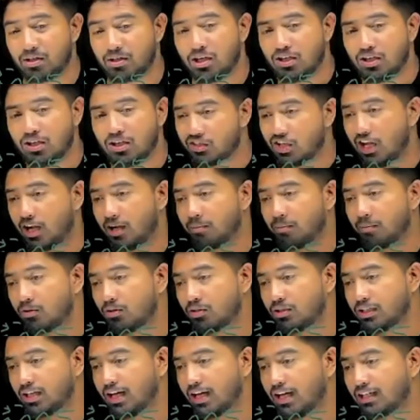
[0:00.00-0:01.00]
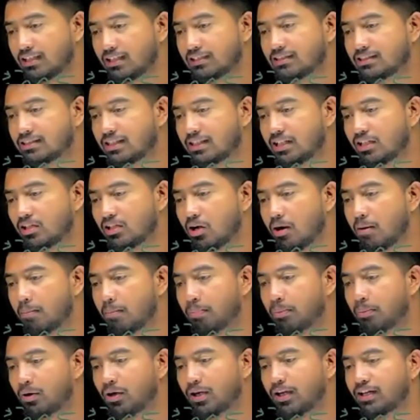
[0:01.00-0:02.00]
So I'm going to take
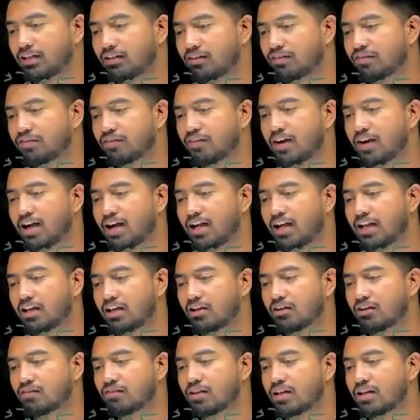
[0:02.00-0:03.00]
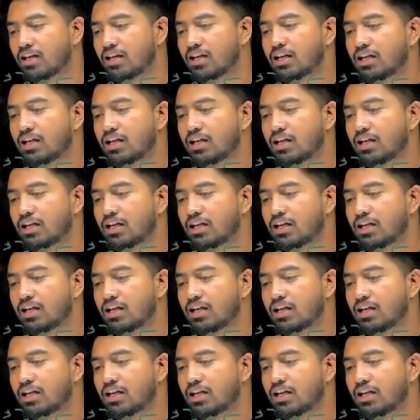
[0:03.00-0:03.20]
0.5